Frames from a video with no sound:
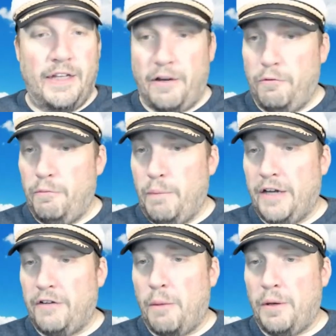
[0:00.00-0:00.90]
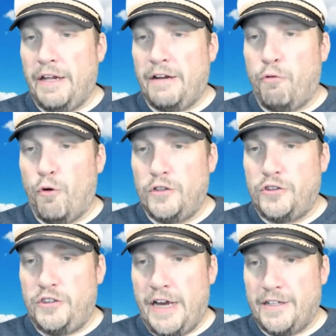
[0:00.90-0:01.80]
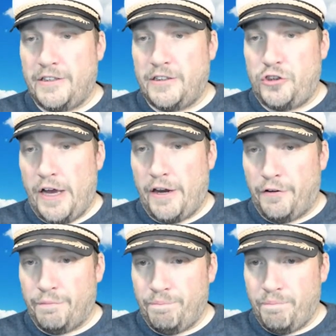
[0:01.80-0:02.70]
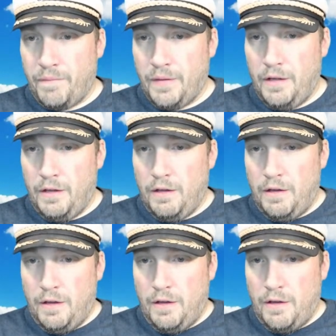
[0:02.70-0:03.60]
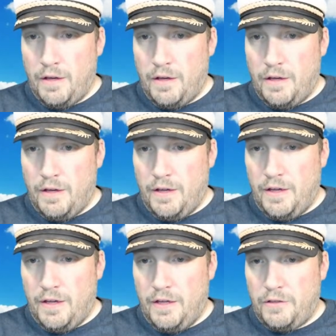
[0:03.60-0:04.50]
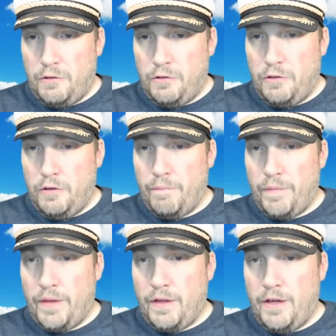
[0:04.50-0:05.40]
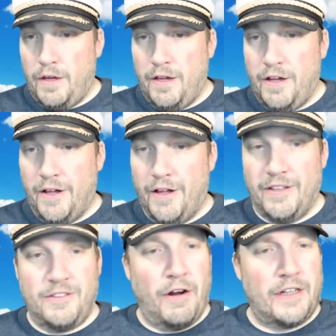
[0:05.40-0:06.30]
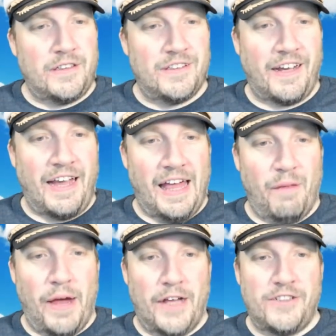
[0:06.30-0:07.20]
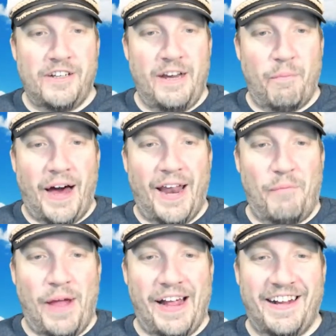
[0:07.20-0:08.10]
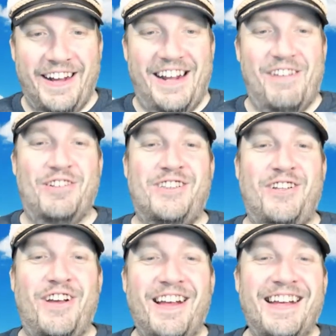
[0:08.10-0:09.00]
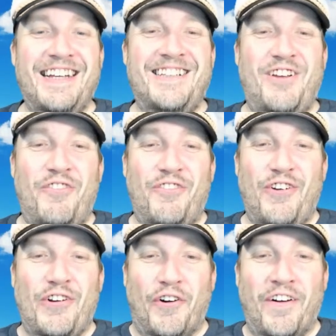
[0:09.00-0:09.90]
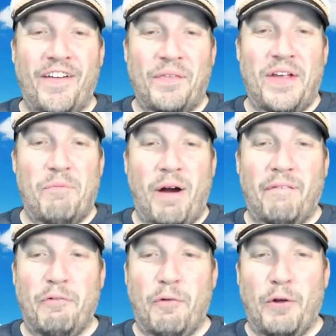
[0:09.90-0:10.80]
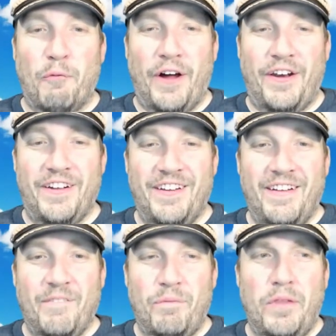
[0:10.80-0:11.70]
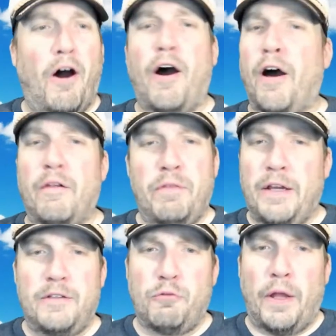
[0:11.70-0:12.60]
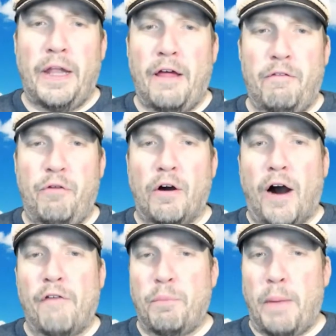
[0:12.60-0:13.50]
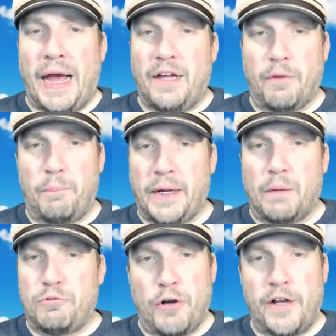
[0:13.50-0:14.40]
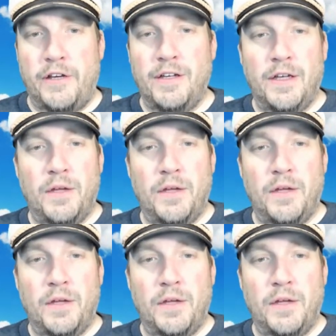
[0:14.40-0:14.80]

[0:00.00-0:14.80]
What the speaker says: Thank you, Meg, dropping the link for Janice's channel. Greg says, I can't imagine he bought a paint. He's too frugal. He probably won one. No, that was one that fell off the back of a pickup truck.